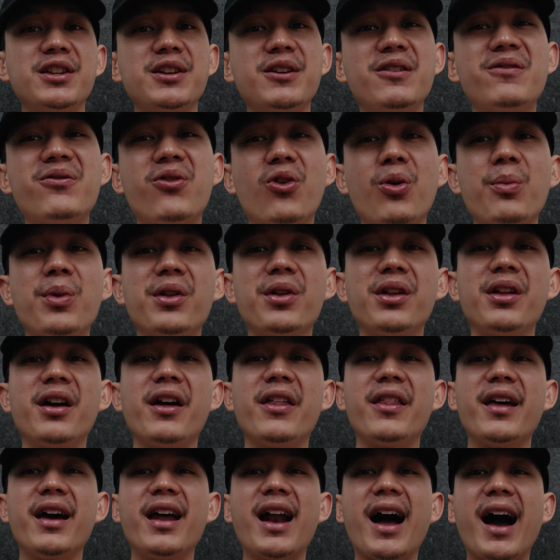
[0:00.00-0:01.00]
the formula
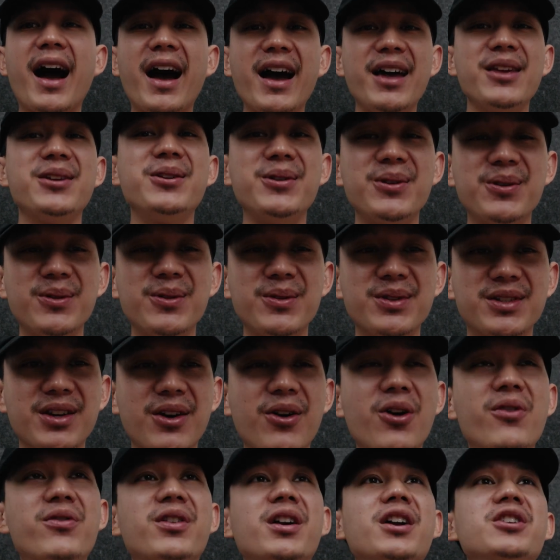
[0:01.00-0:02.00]
that I use
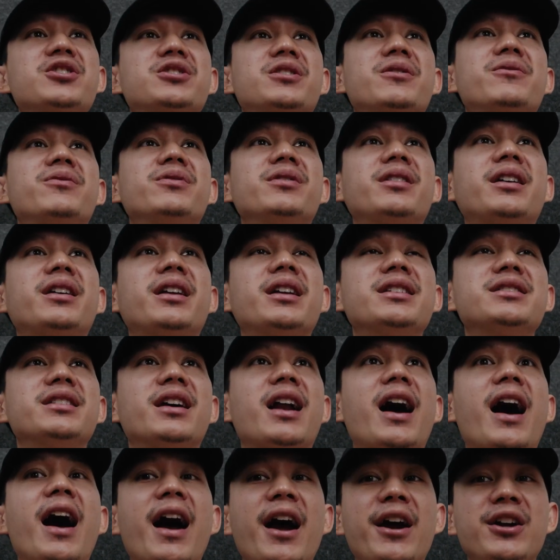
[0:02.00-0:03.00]
over at Drift Lead is
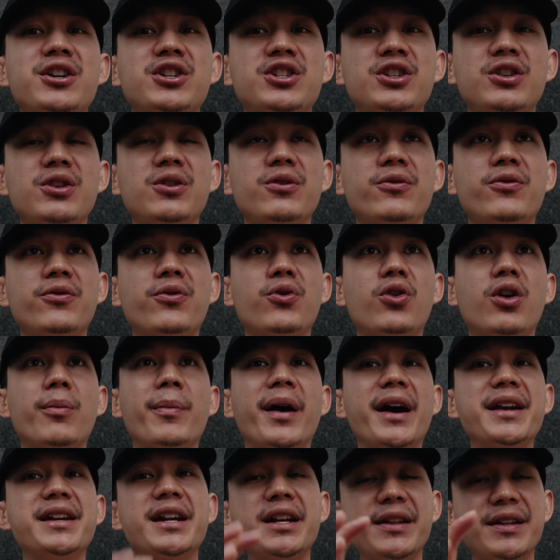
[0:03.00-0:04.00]
that I shoot for
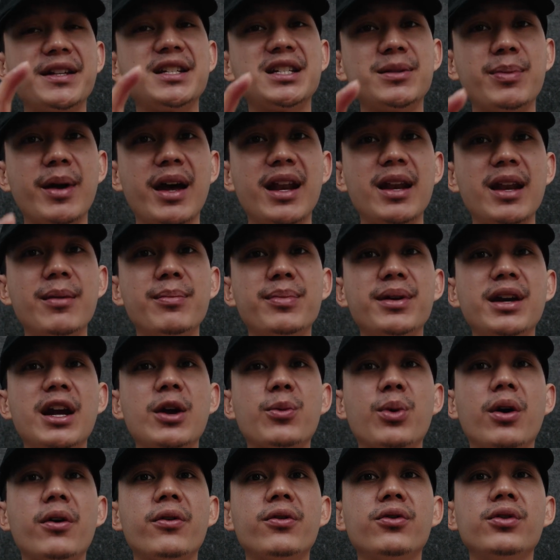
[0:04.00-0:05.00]
my daily spend being
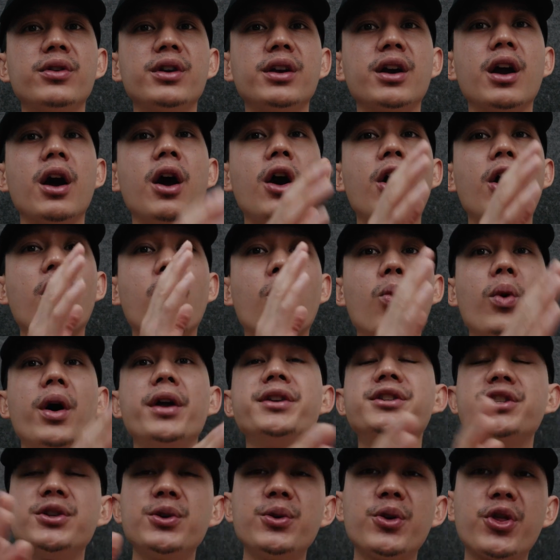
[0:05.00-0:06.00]
roughly 1
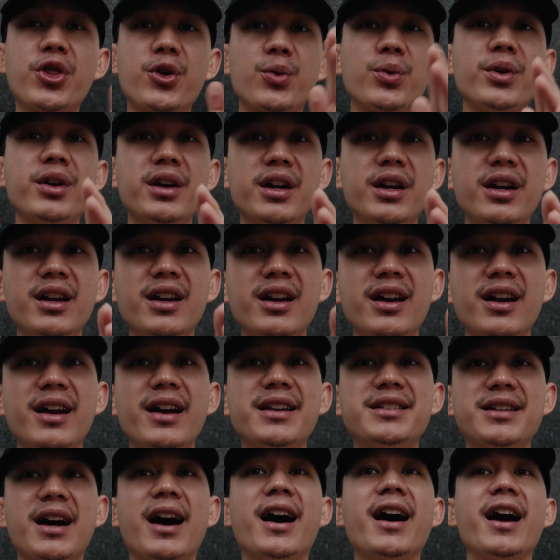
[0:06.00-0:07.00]
to 3
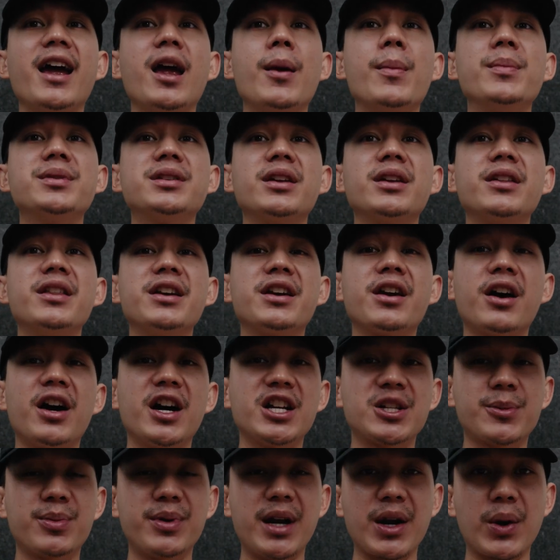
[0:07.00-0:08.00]
times the cost per